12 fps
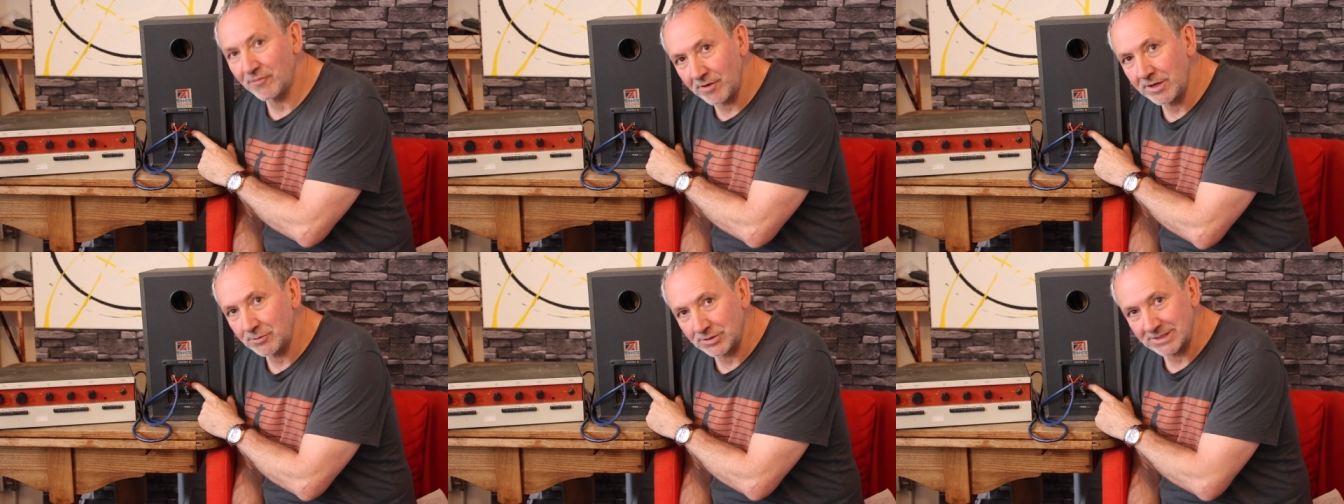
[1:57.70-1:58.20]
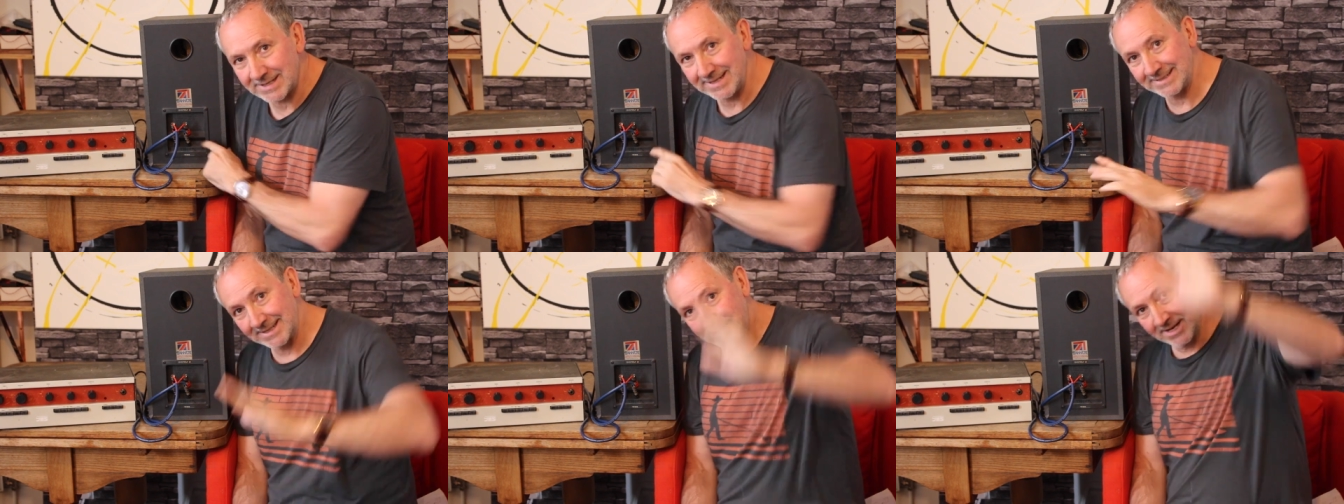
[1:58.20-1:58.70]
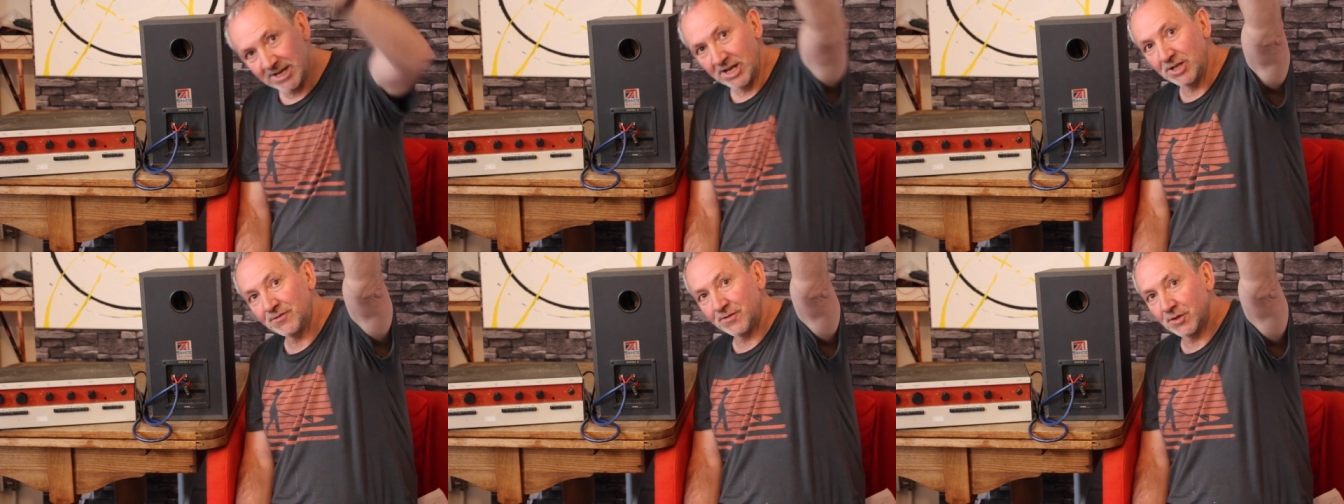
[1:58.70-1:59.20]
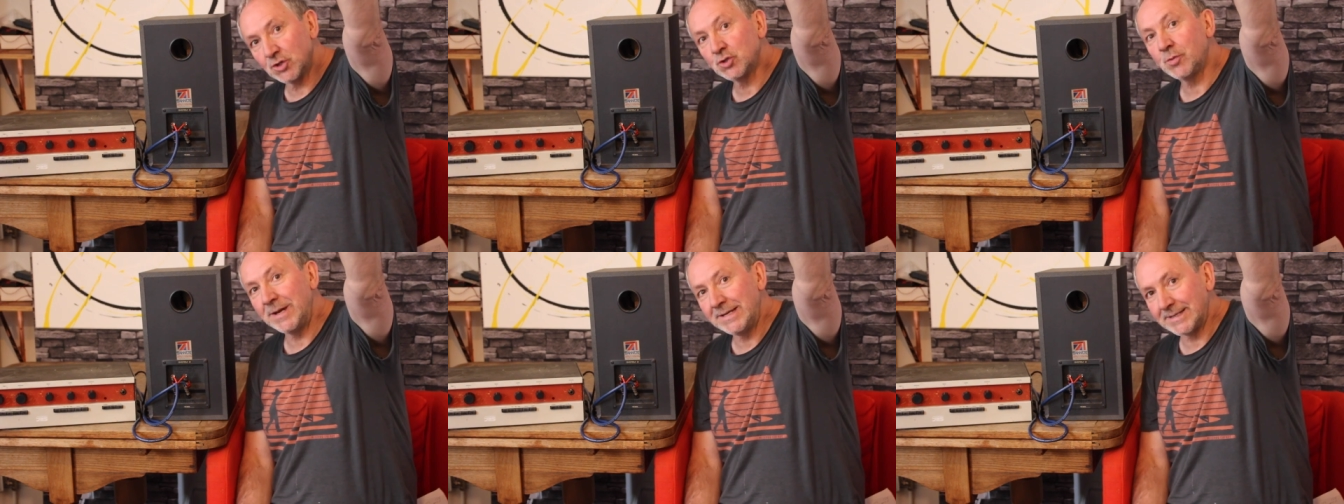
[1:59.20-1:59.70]
frequencies is for the
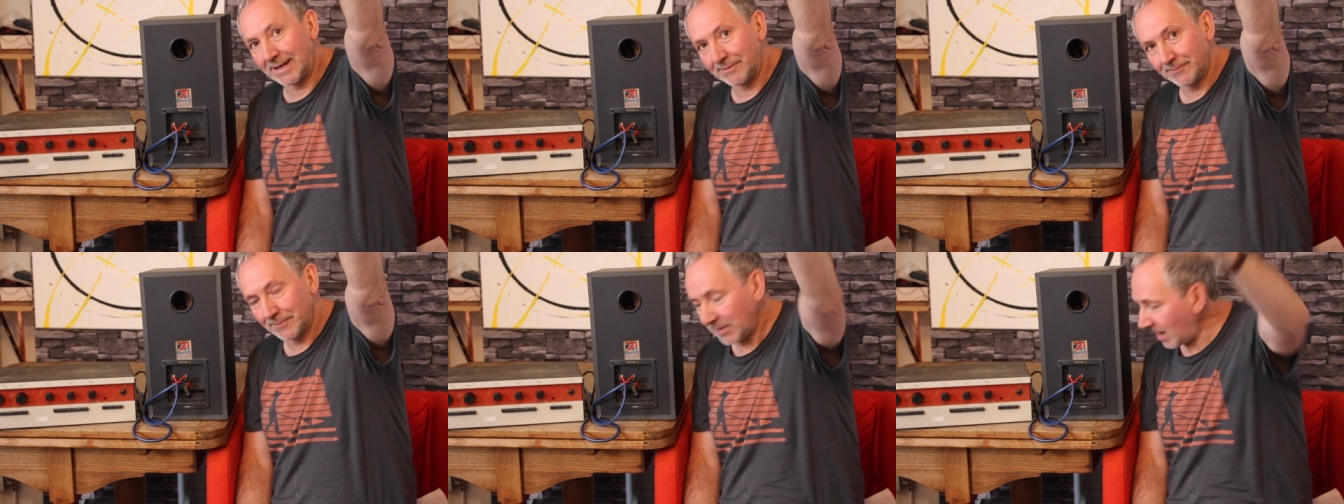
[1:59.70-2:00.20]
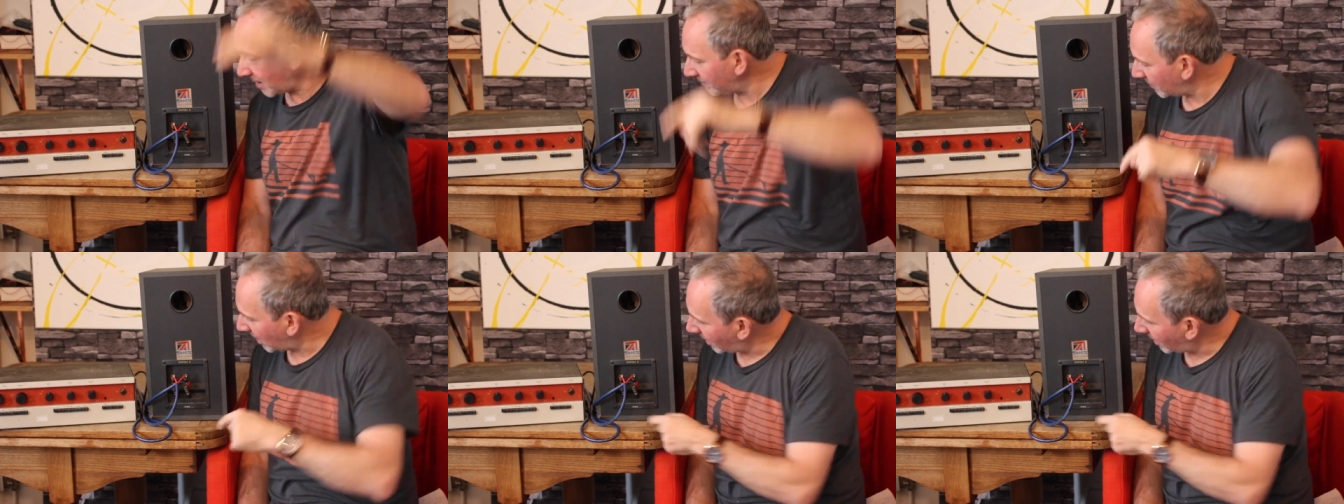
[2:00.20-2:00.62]
tweeter, yeah?